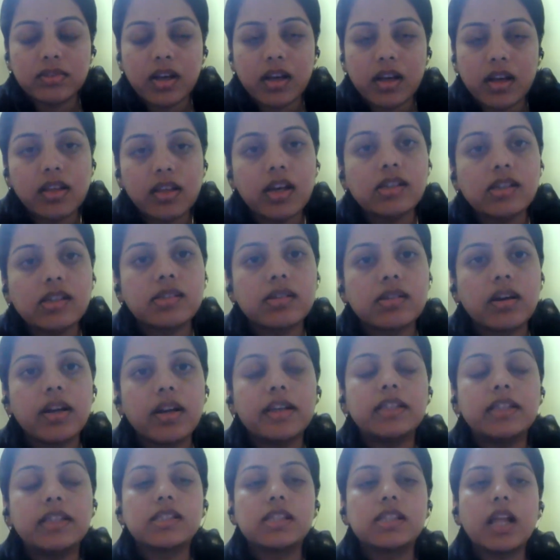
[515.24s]
Yes, sir.
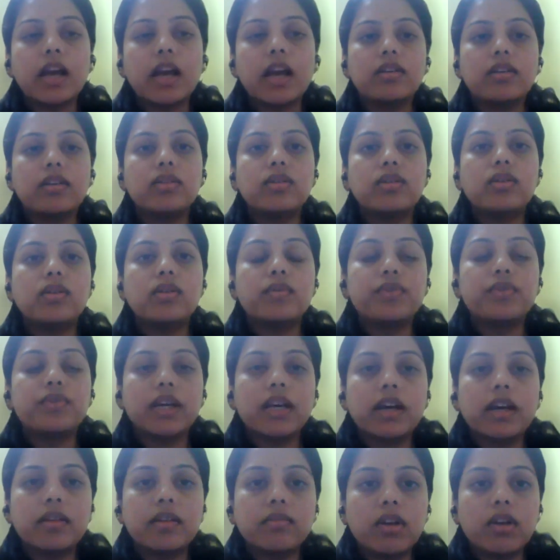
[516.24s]
It's like we
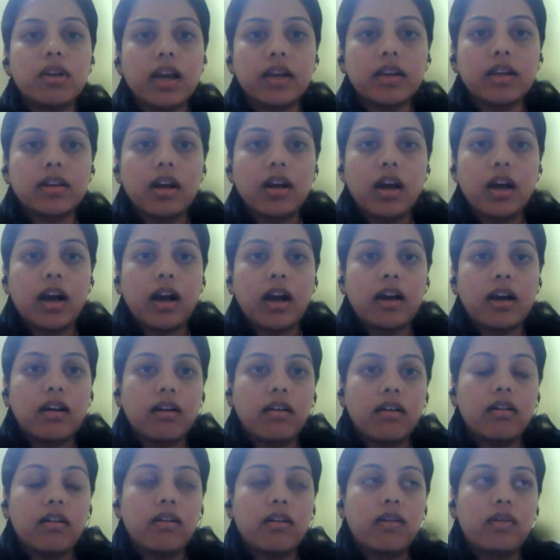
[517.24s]
can
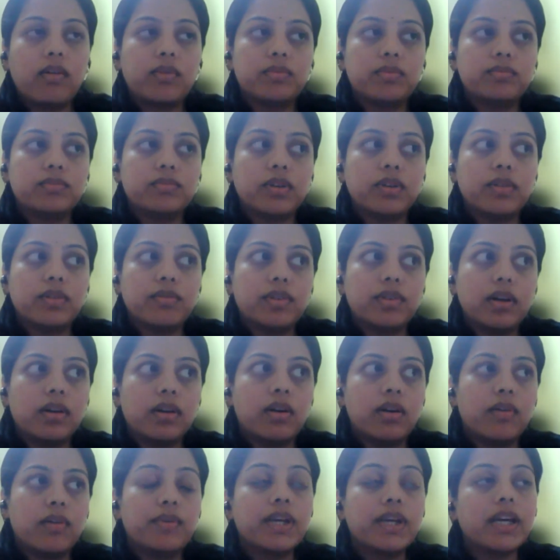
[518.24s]

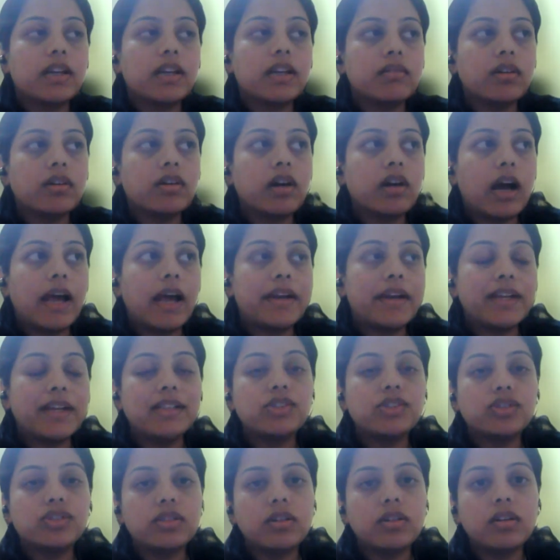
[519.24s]

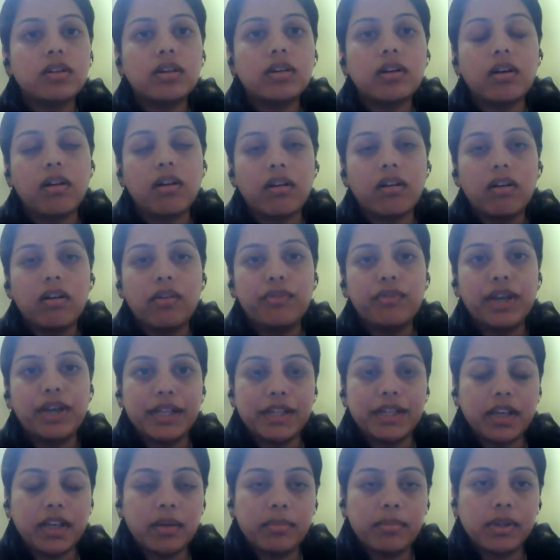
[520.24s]
arrange the
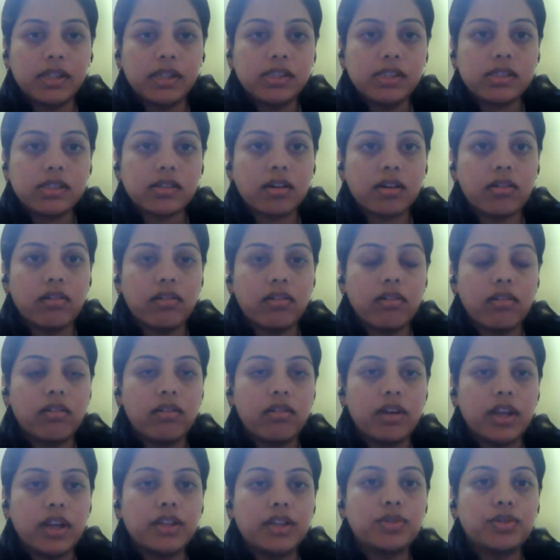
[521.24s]
variables
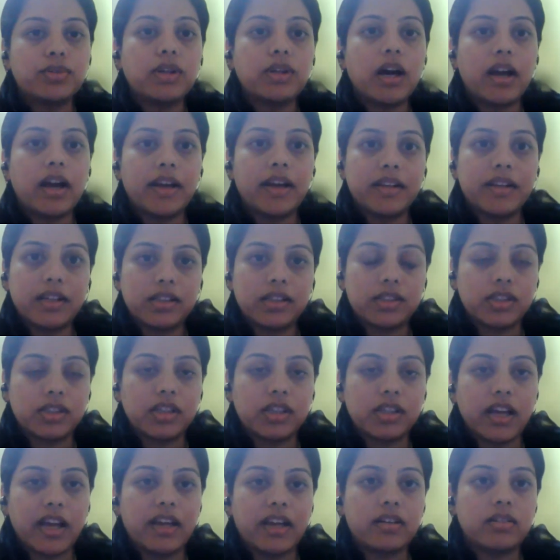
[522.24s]
into the
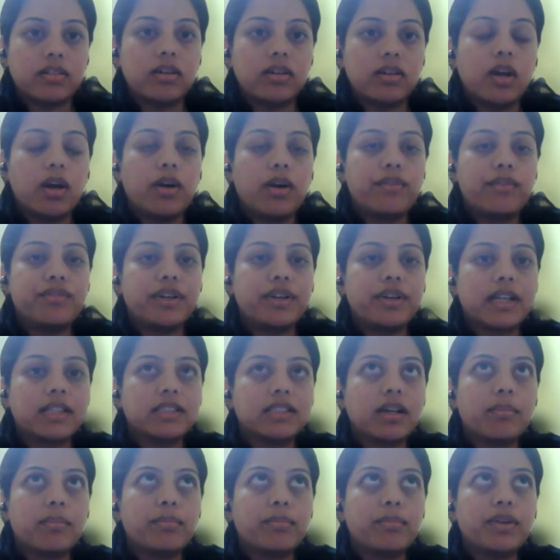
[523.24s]
hierarchy. Like, for
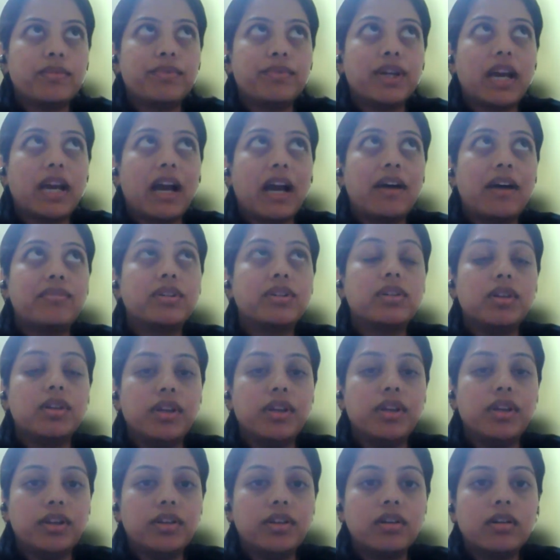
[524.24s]
example, we have a
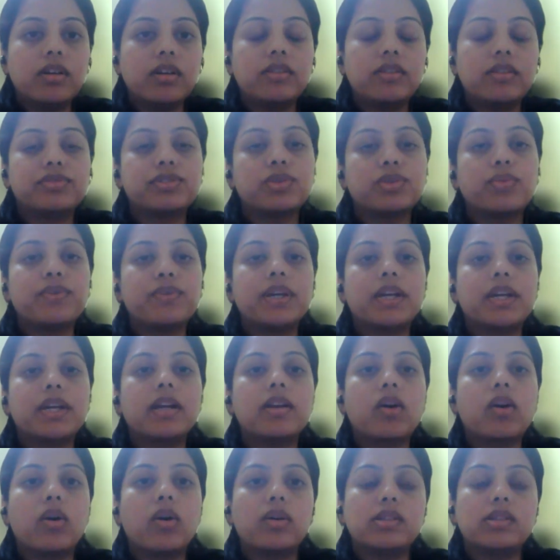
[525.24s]
year, so we
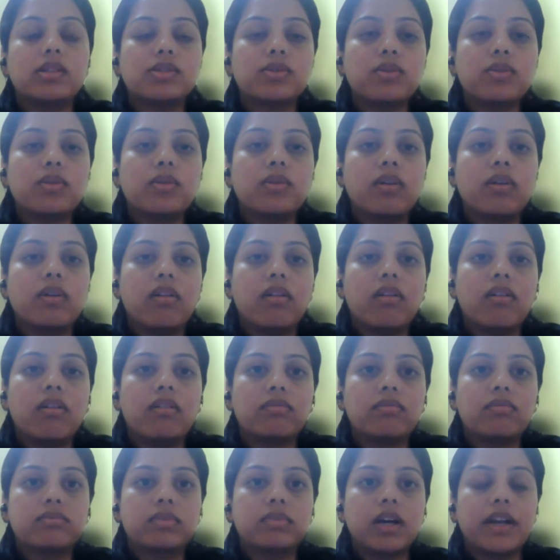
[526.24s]
can
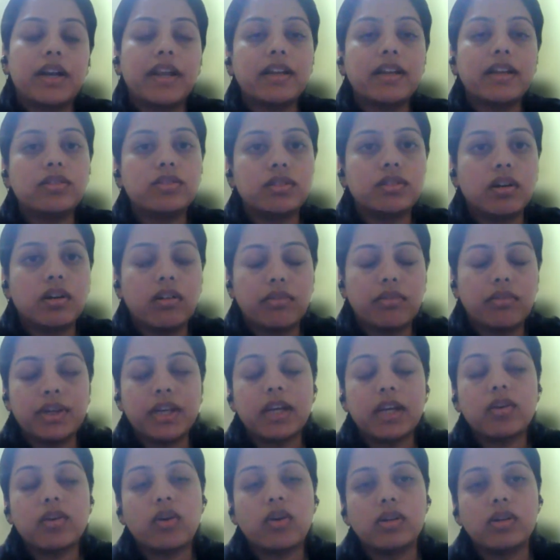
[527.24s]
also connect. We
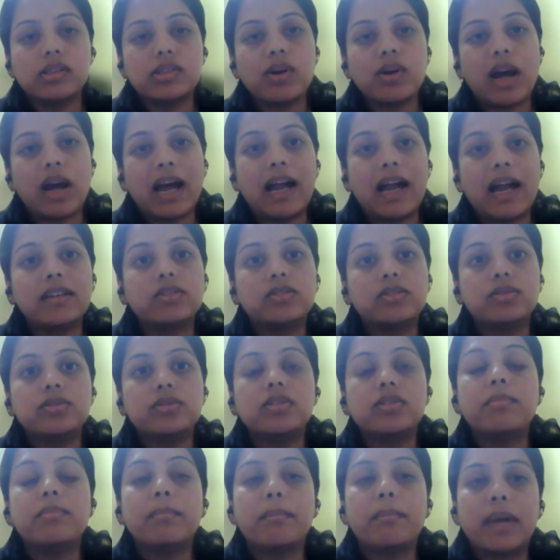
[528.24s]
can also add to
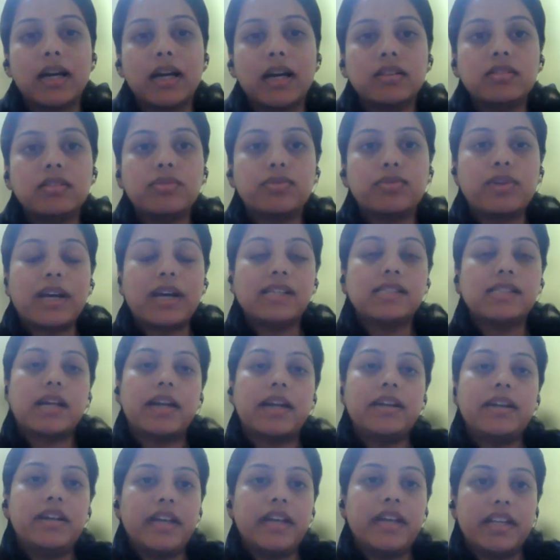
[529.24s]
the month wise
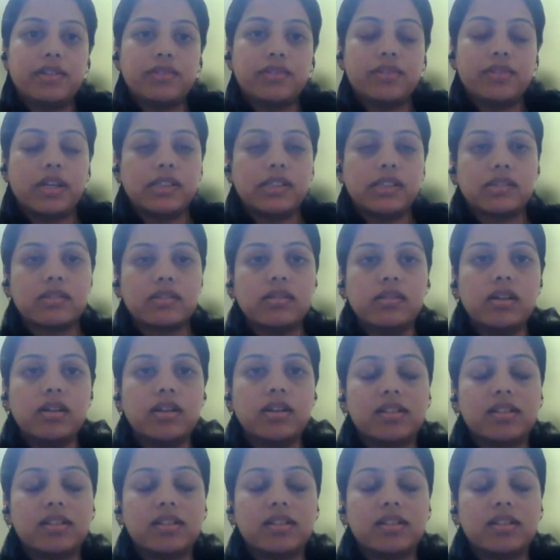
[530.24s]
and date wise, sir.